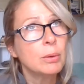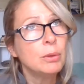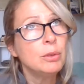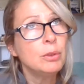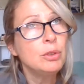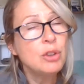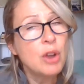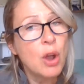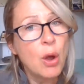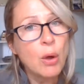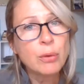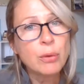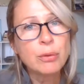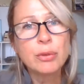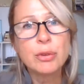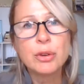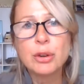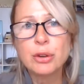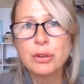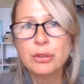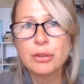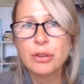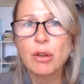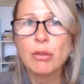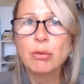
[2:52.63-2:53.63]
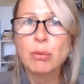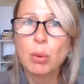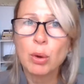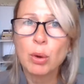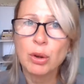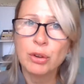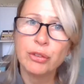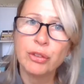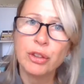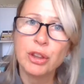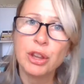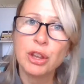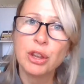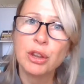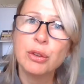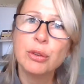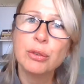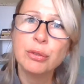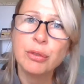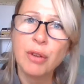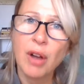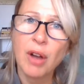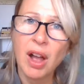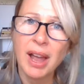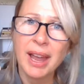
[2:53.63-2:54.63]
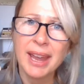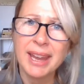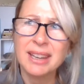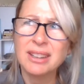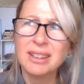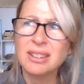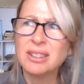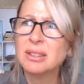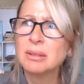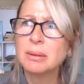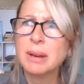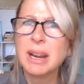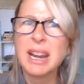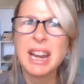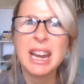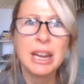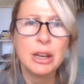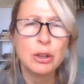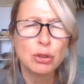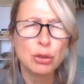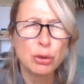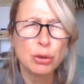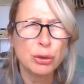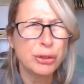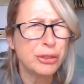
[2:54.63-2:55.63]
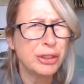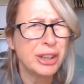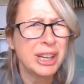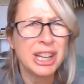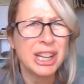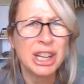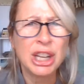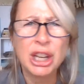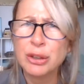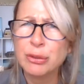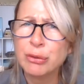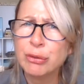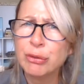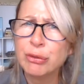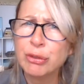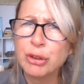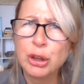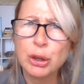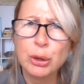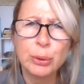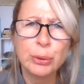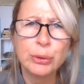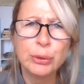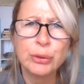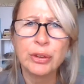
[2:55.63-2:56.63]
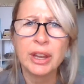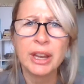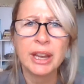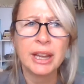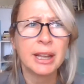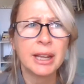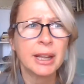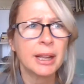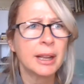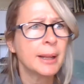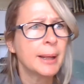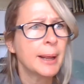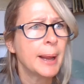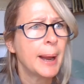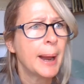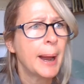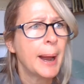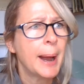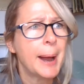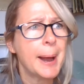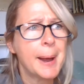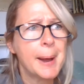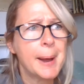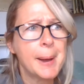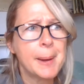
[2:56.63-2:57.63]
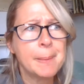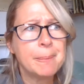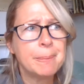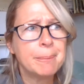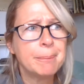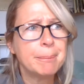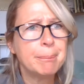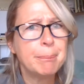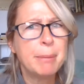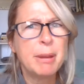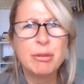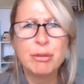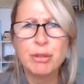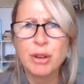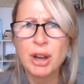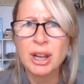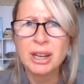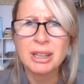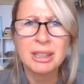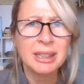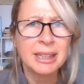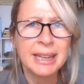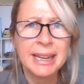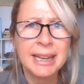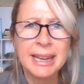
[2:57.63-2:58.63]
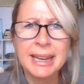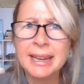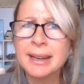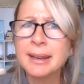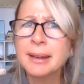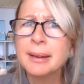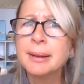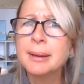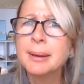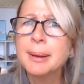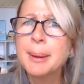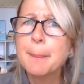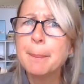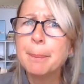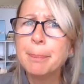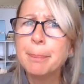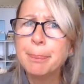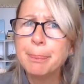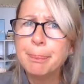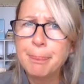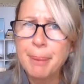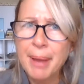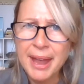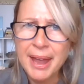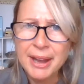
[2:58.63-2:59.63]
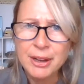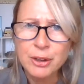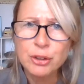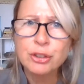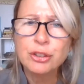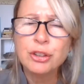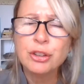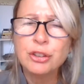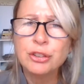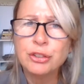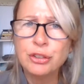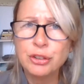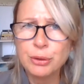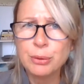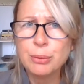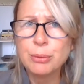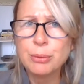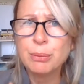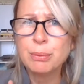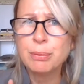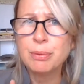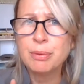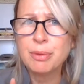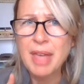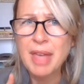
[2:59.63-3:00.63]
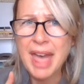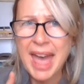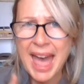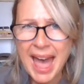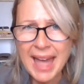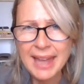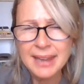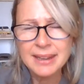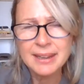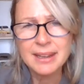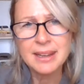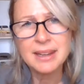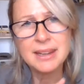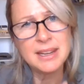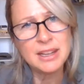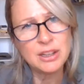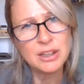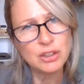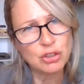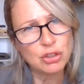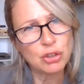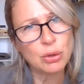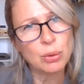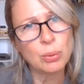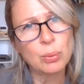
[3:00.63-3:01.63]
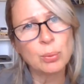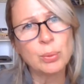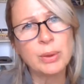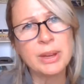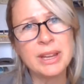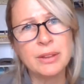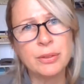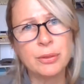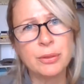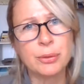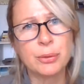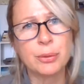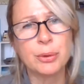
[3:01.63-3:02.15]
Note for yourself words that you find interesting, confusing, befuddling. Better to do that initial read